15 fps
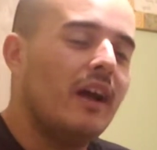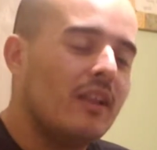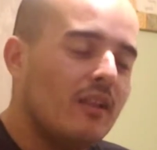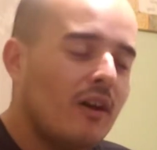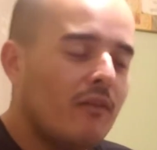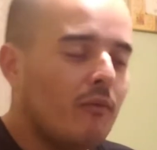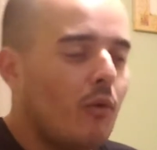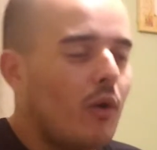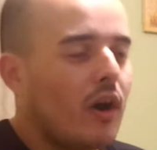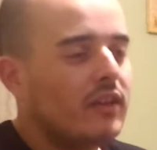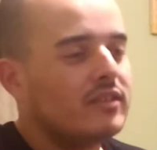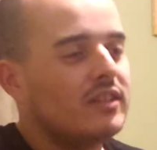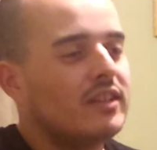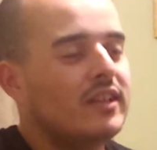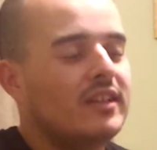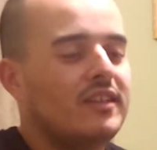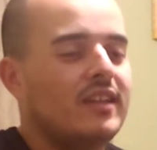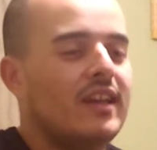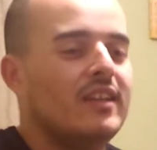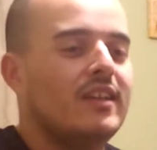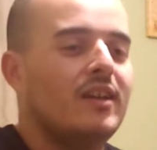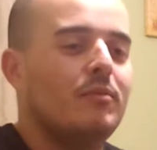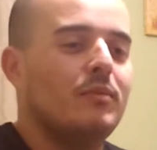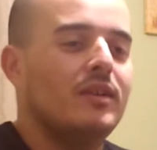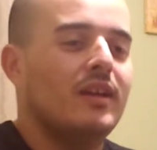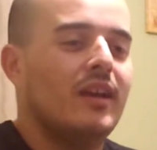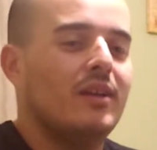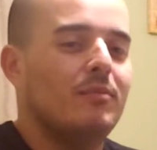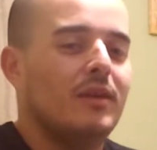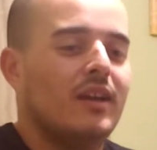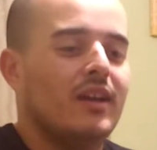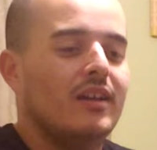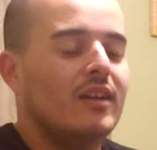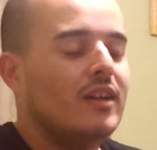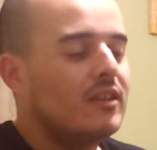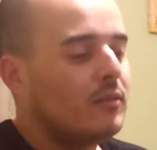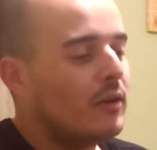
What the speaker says: I love watching Inside the NBA, man.